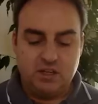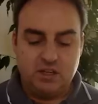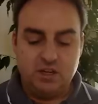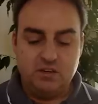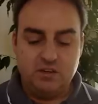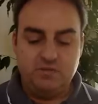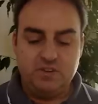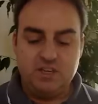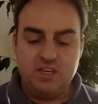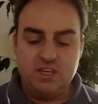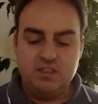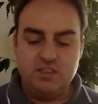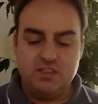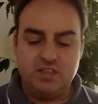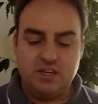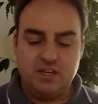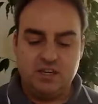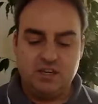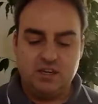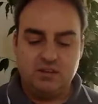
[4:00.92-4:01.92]
If ye,
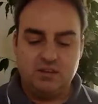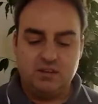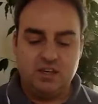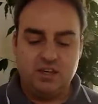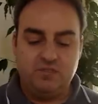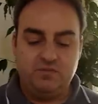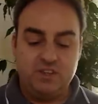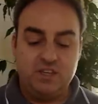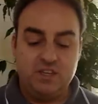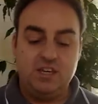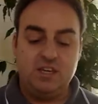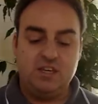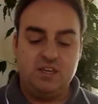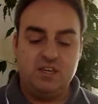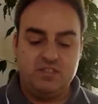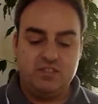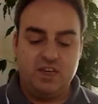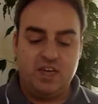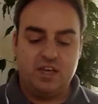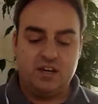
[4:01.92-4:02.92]
be, if
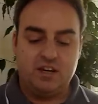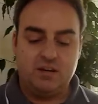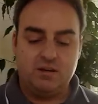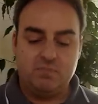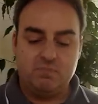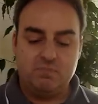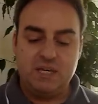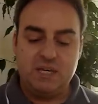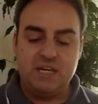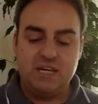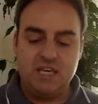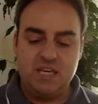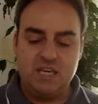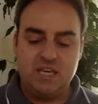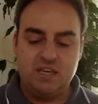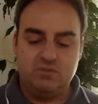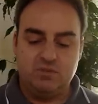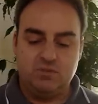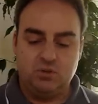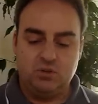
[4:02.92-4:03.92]
ye then, being
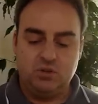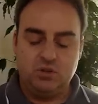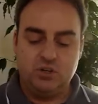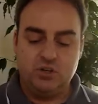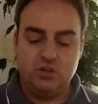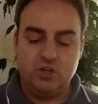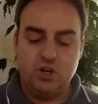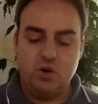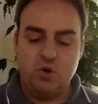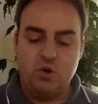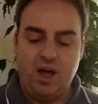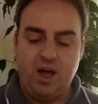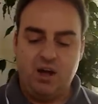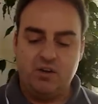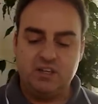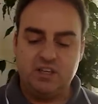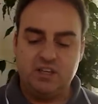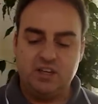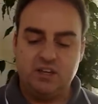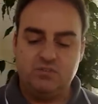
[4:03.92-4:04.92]
evil, know how
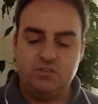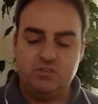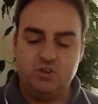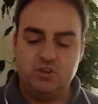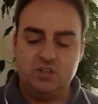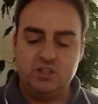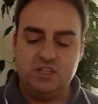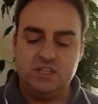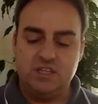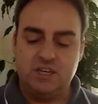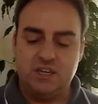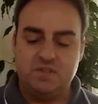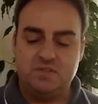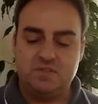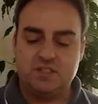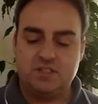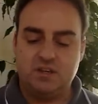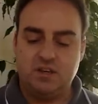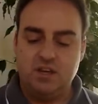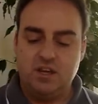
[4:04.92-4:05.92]
to give good
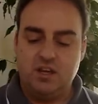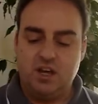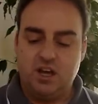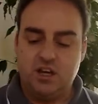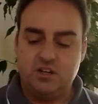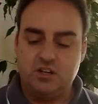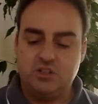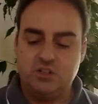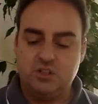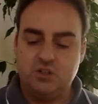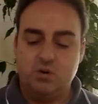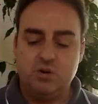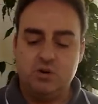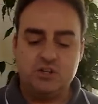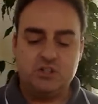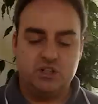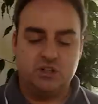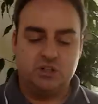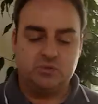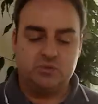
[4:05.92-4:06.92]
gifts unto your
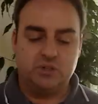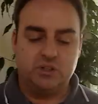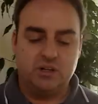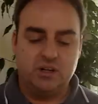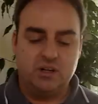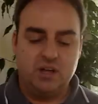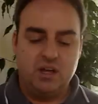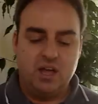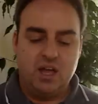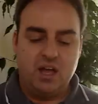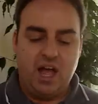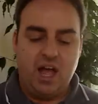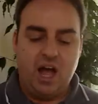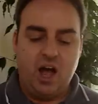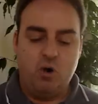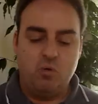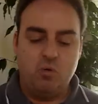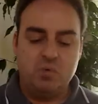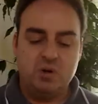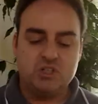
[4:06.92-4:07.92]
children,
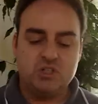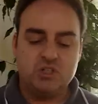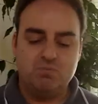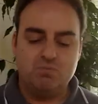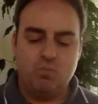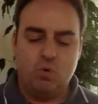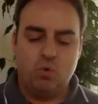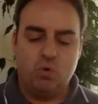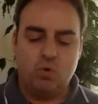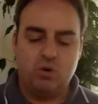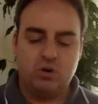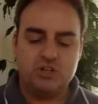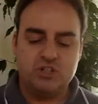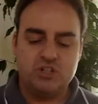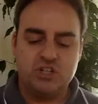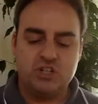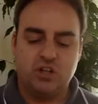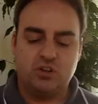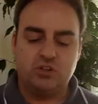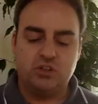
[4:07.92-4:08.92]
how much more
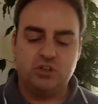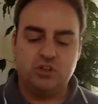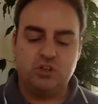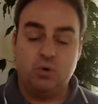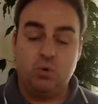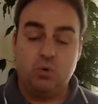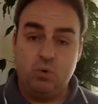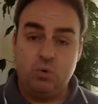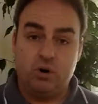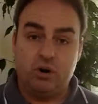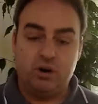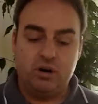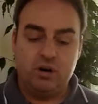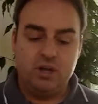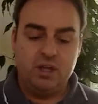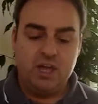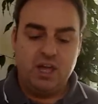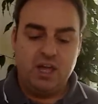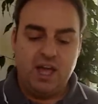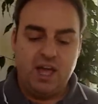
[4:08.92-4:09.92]
shall your
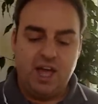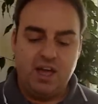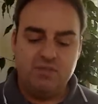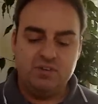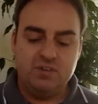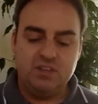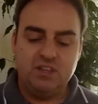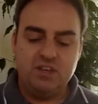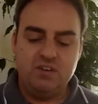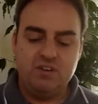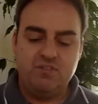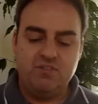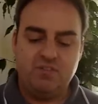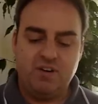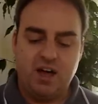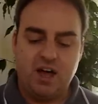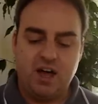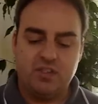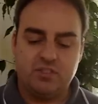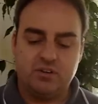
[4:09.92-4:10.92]
heavenly
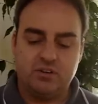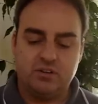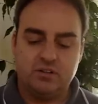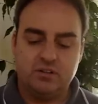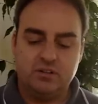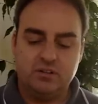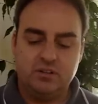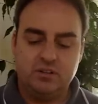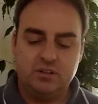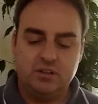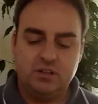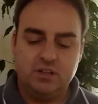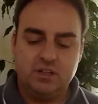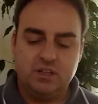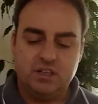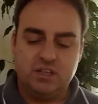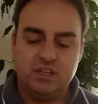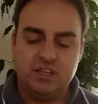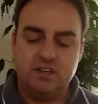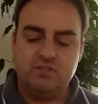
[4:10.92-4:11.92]
Father
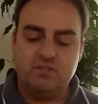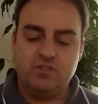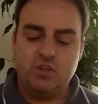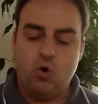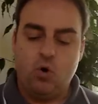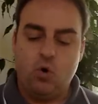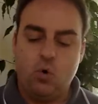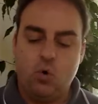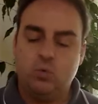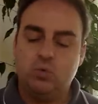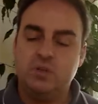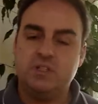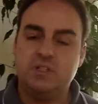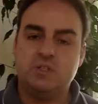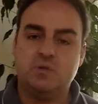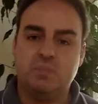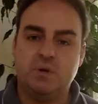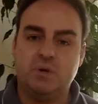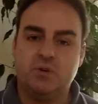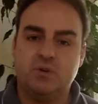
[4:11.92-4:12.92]
give the Holy
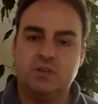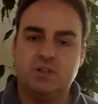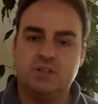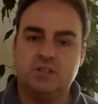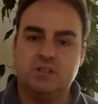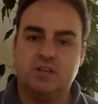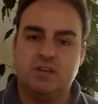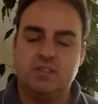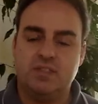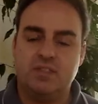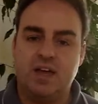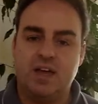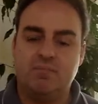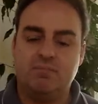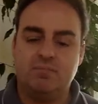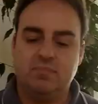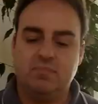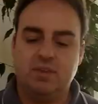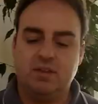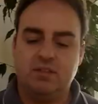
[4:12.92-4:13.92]
Spirit to
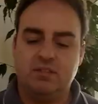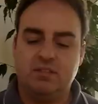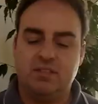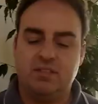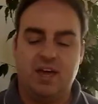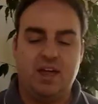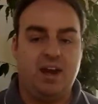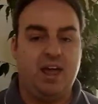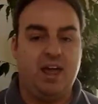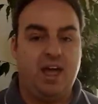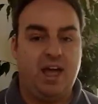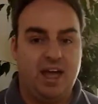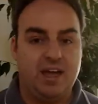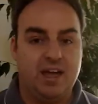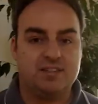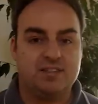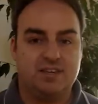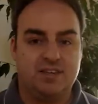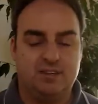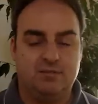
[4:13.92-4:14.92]
them that
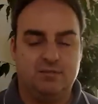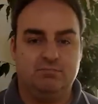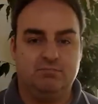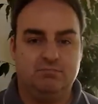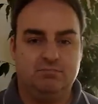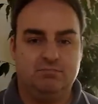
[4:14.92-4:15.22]
ask him?